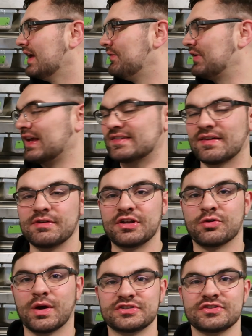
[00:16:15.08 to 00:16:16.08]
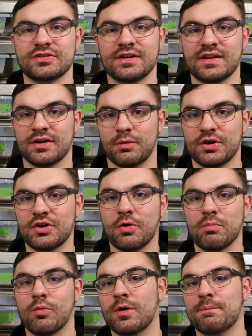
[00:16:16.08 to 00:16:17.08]
If you guys have any questions or anything or want to
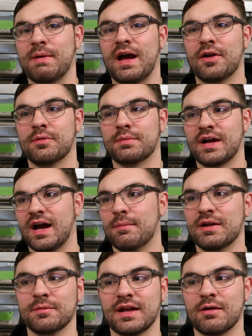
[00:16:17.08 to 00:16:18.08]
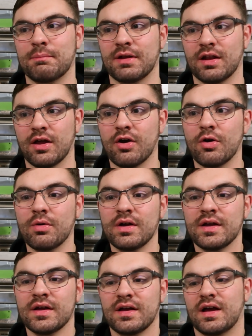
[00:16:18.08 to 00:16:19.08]
know more about them, comment them down below.
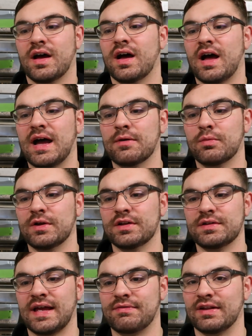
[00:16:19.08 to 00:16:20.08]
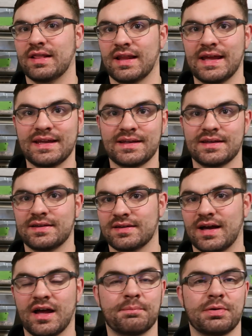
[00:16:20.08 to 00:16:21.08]
I will have a link.
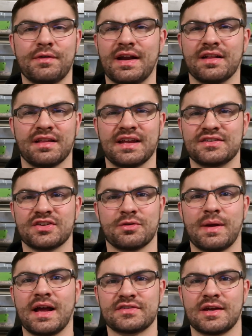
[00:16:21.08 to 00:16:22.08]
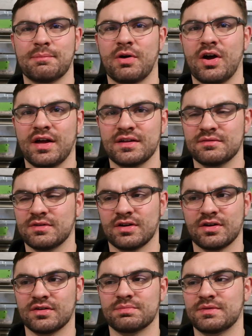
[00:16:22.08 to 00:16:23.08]
I'll provide a link to the racks I bought
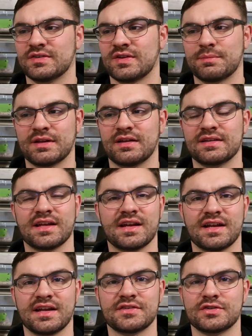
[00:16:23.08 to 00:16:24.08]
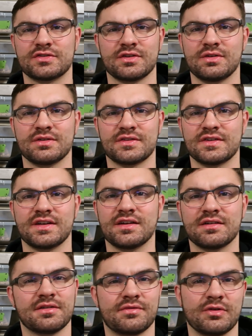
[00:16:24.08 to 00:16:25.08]
or something like that, I guess, just so you can
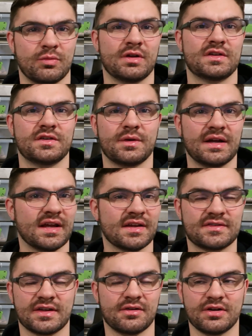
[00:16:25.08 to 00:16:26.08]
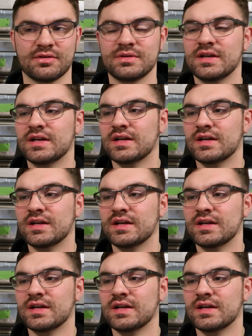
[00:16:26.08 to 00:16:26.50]
see if you want to, I guess. I don't know.